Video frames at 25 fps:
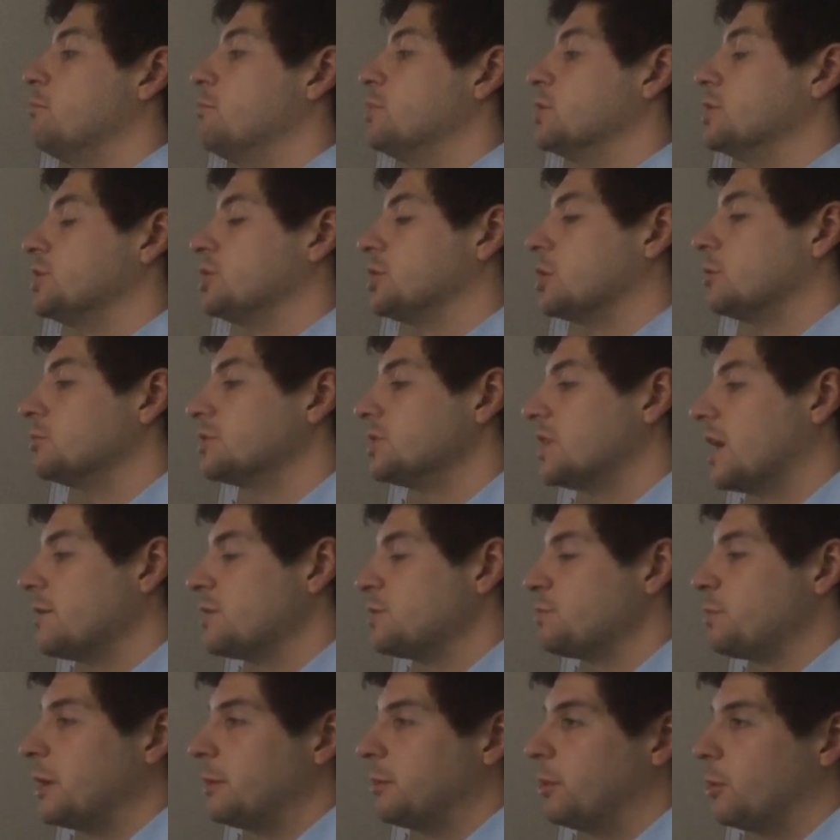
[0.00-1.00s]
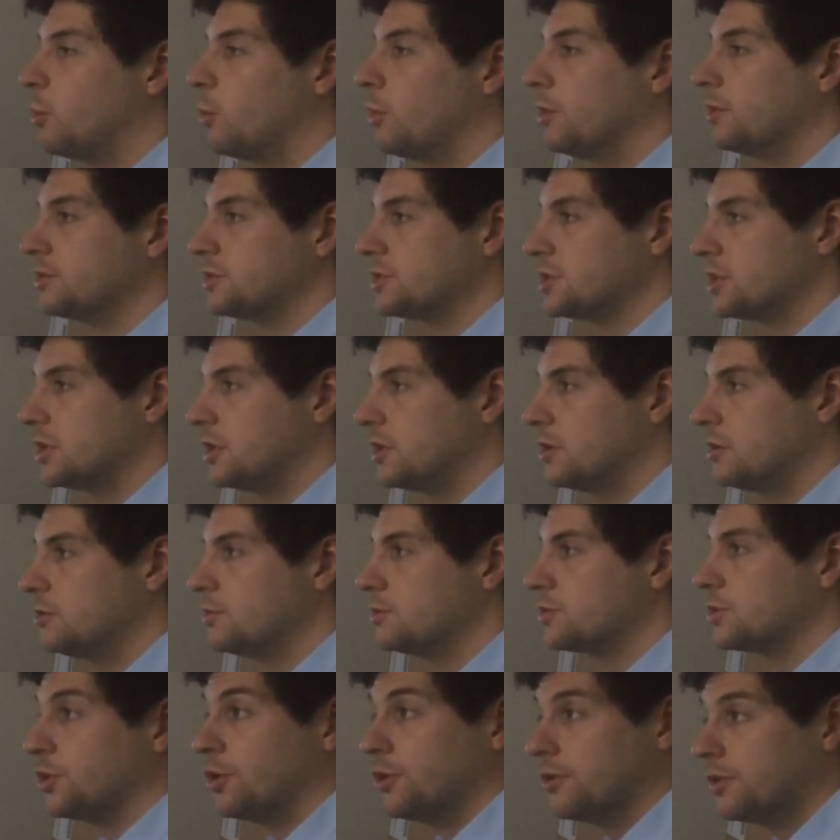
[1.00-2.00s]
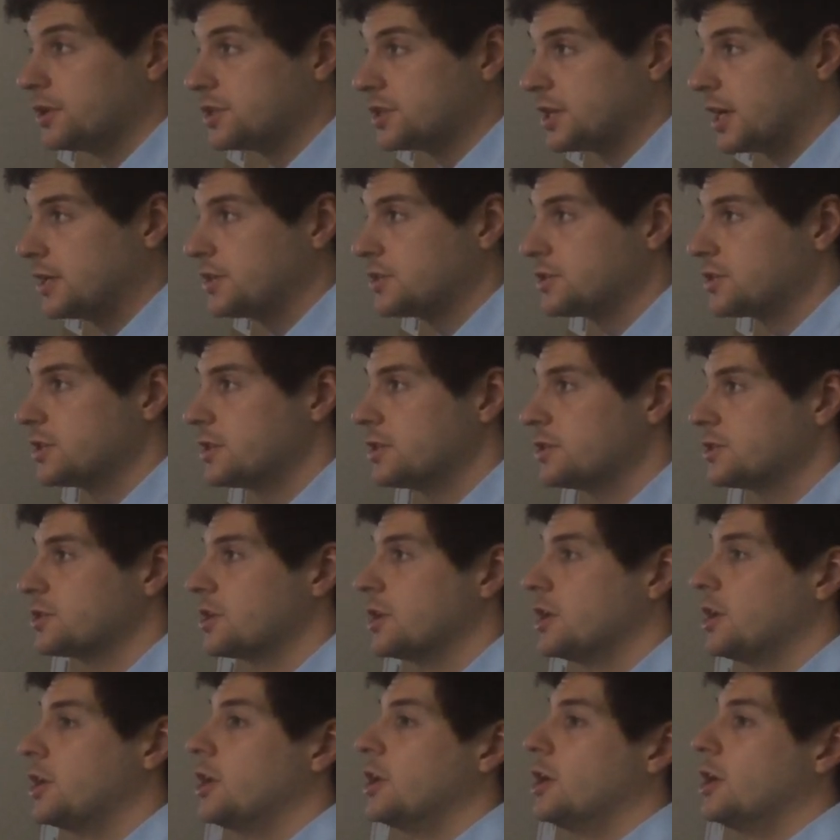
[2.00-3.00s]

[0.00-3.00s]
But sometimes people want to use other sensors,